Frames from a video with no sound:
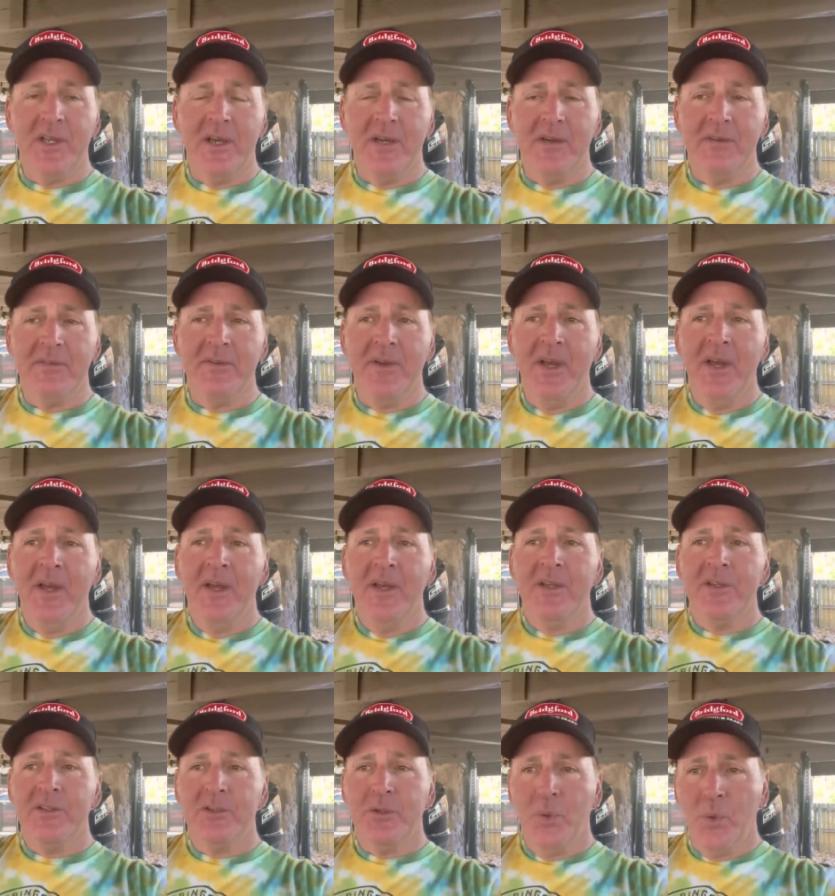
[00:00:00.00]
of
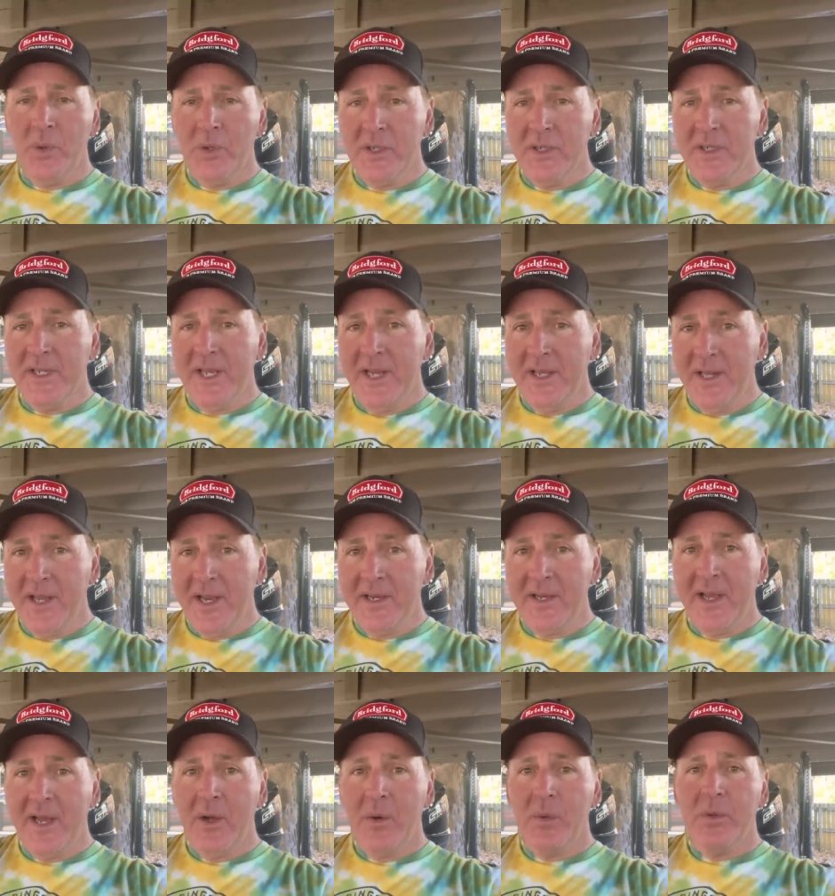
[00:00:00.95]
short
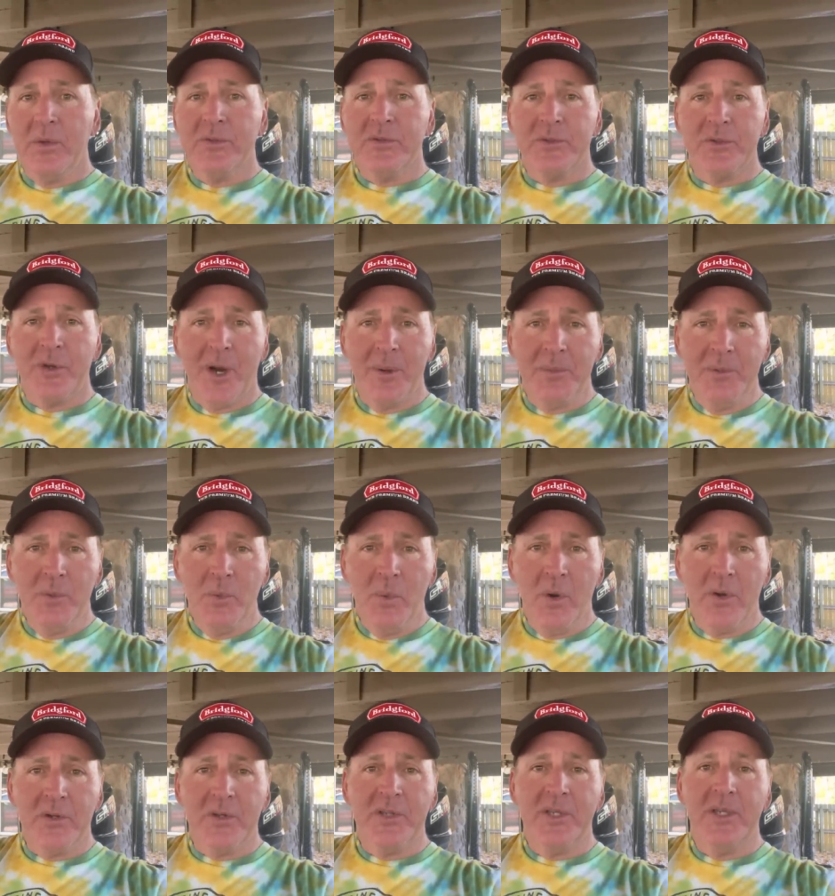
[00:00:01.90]
daylight hours, dropping
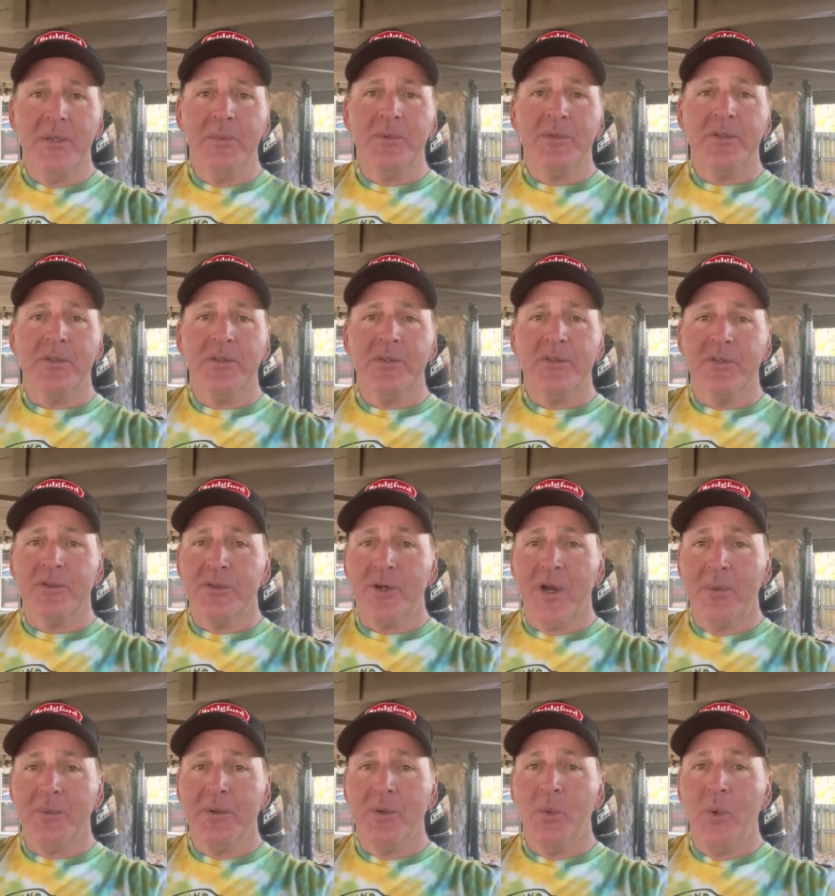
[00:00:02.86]
water temperatures, and
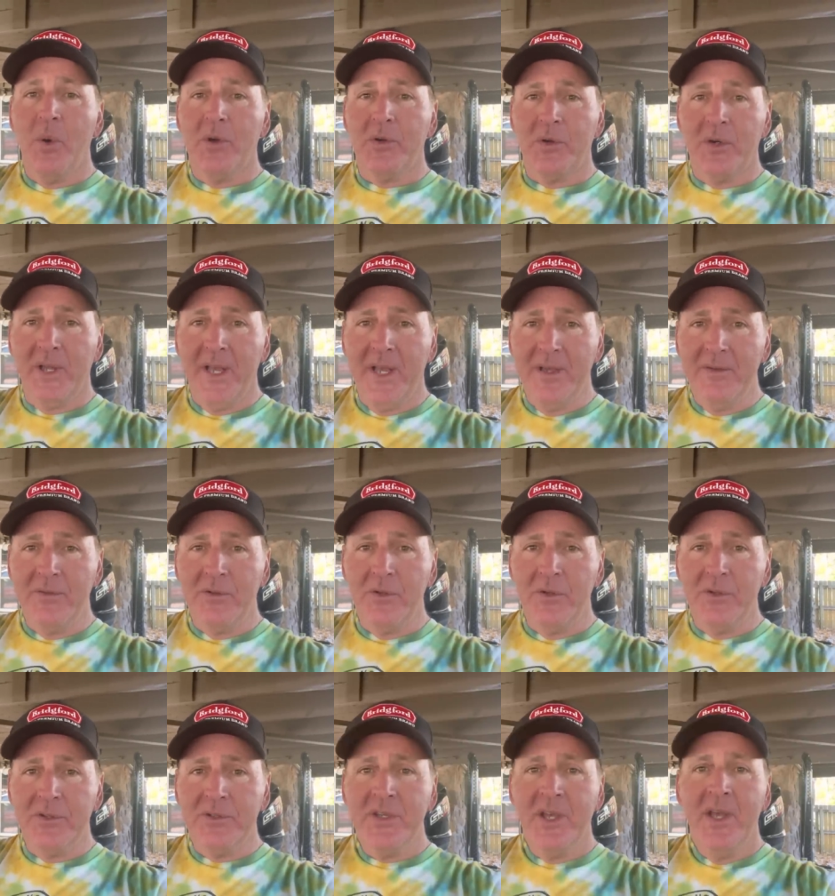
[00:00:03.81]
dropping water
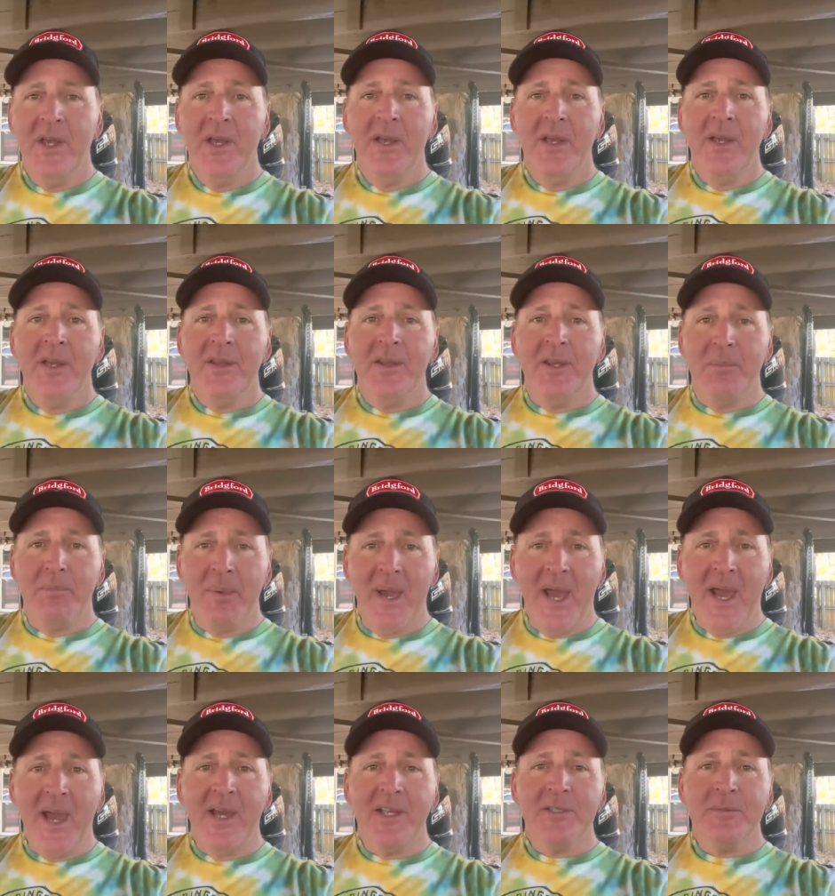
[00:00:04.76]
levels, the
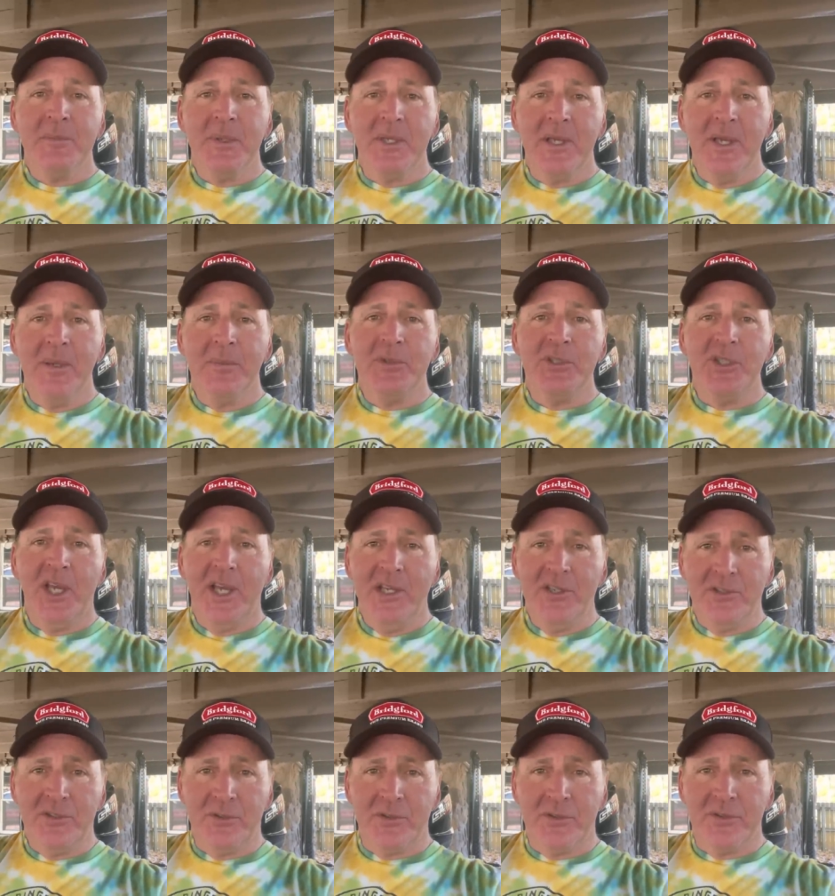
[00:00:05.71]
bass become
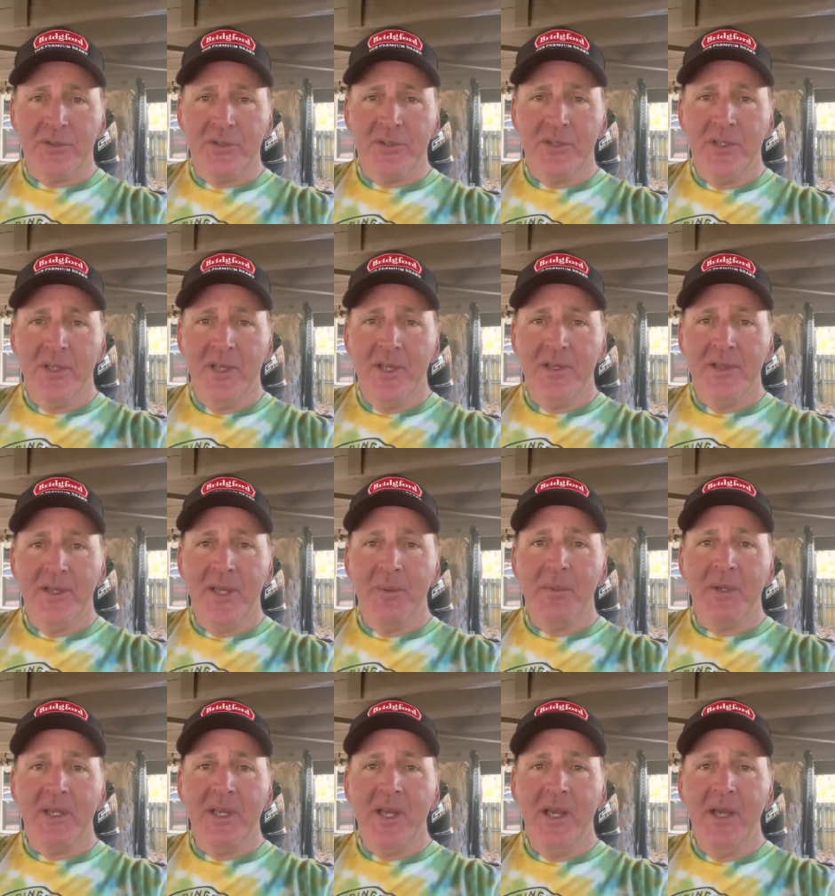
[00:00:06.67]
chasers. They
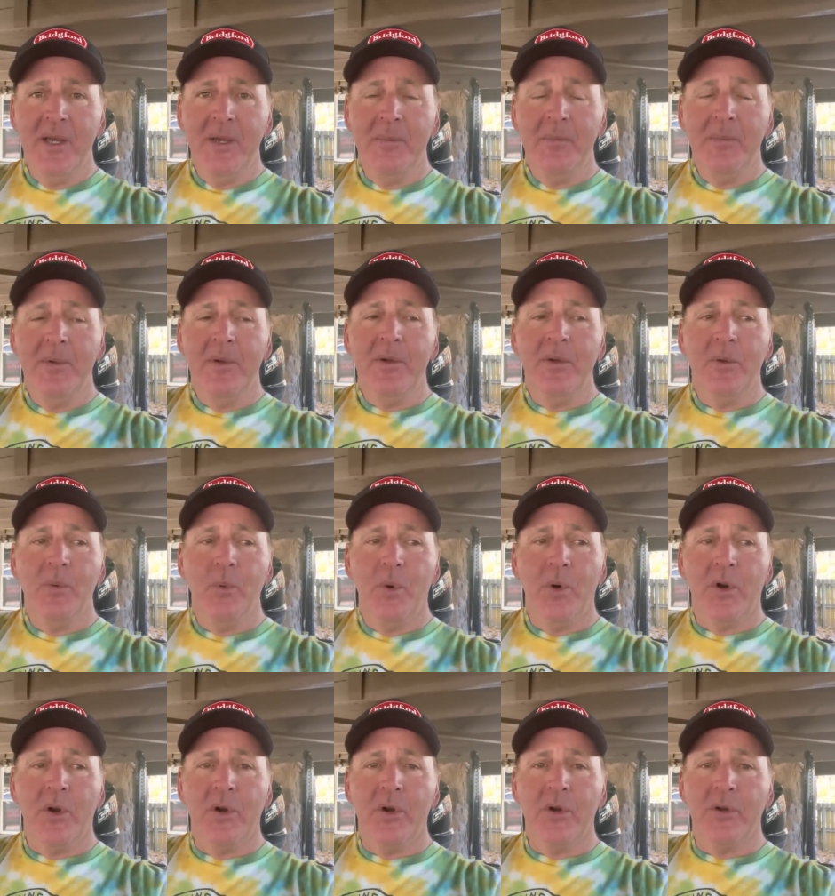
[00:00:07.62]
become
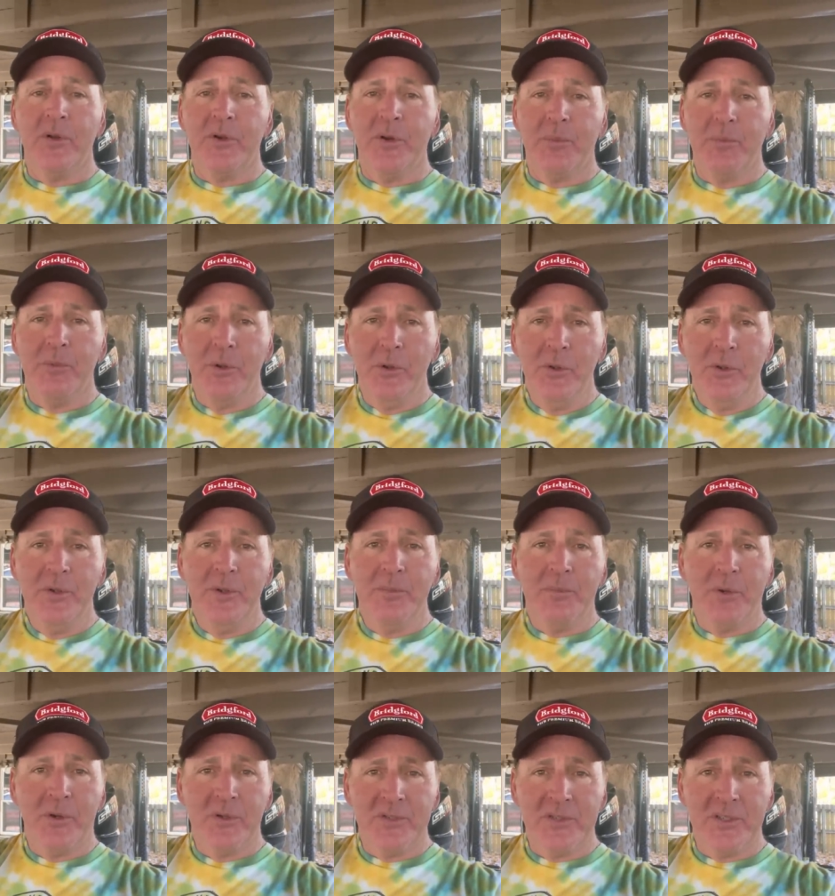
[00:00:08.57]
where their mood
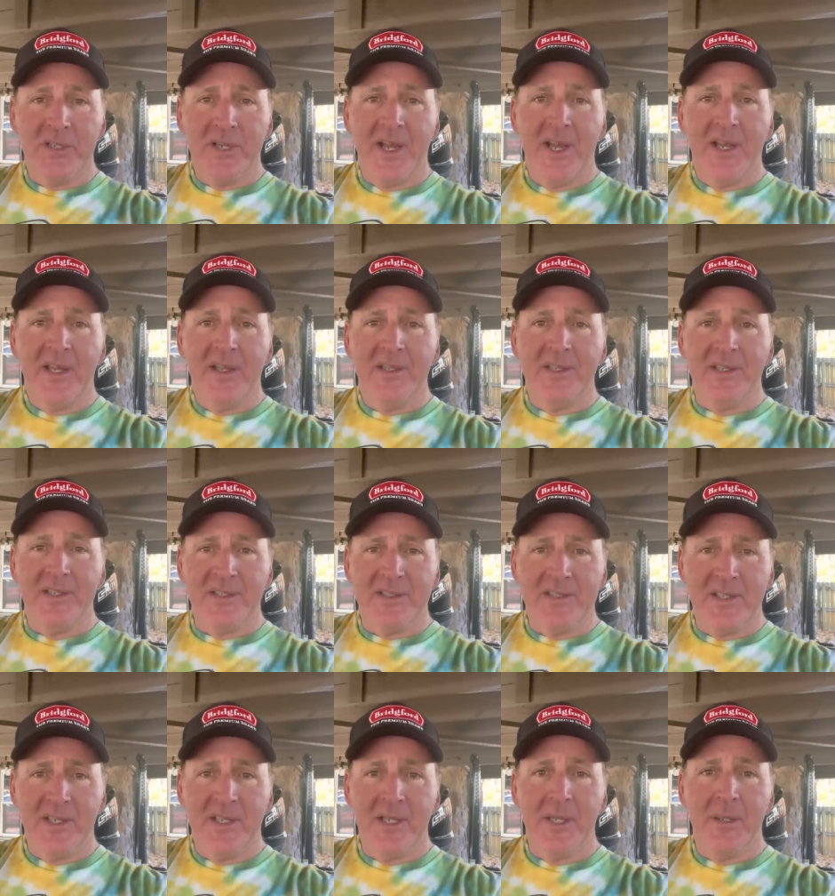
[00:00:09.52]
and personality is
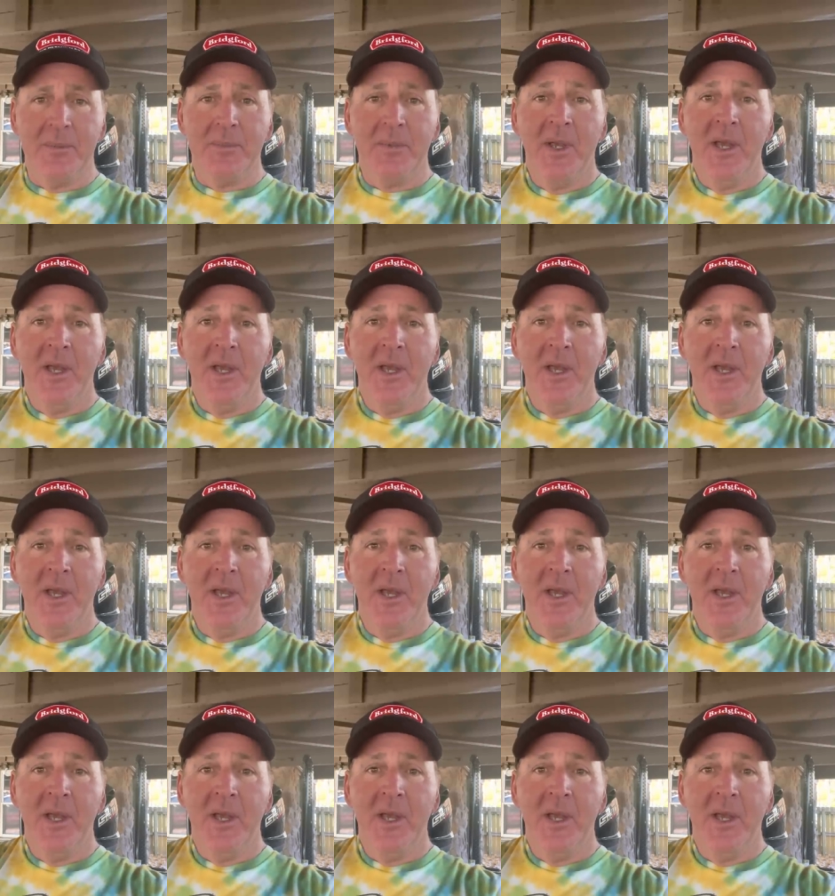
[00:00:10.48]
set up